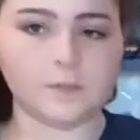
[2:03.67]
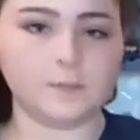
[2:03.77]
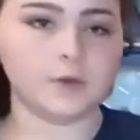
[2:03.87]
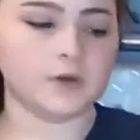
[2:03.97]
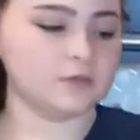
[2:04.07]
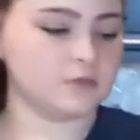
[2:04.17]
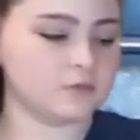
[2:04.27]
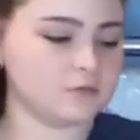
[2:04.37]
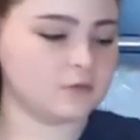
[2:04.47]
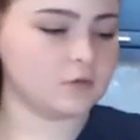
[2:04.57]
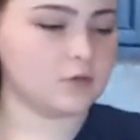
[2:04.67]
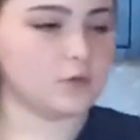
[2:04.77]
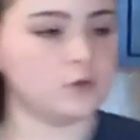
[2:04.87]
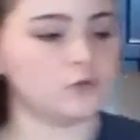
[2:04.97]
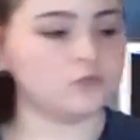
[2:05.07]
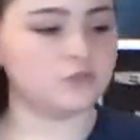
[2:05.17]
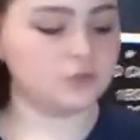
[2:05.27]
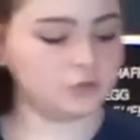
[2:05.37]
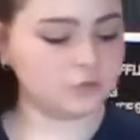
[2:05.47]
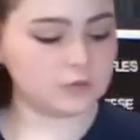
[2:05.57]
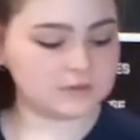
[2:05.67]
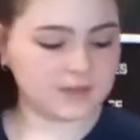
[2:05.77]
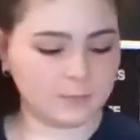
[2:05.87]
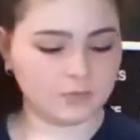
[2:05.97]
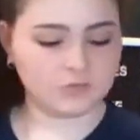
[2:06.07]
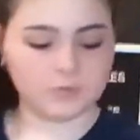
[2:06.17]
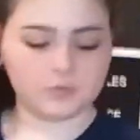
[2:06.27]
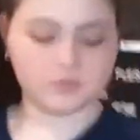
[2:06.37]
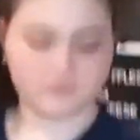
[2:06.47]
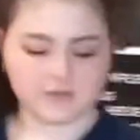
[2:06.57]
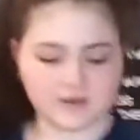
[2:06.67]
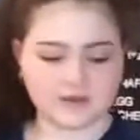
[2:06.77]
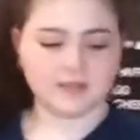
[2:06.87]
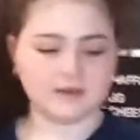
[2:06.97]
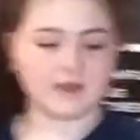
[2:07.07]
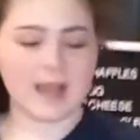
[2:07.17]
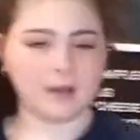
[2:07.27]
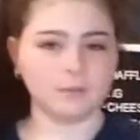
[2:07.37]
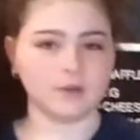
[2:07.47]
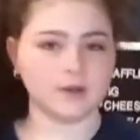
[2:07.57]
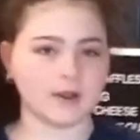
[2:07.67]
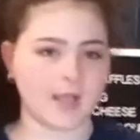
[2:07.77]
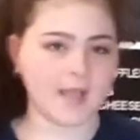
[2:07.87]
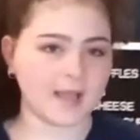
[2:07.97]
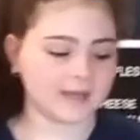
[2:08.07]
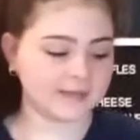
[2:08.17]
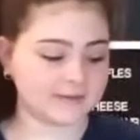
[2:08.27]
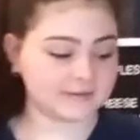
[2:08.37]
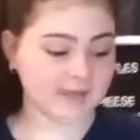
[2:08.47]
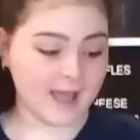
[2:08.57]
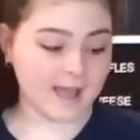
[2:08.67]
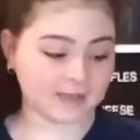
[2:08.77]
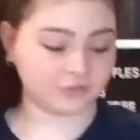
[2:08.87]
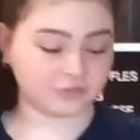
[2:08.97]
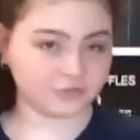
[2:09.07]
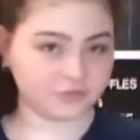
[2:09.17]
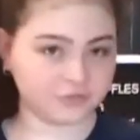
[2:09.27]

put 2 tablespoons of it in our Dash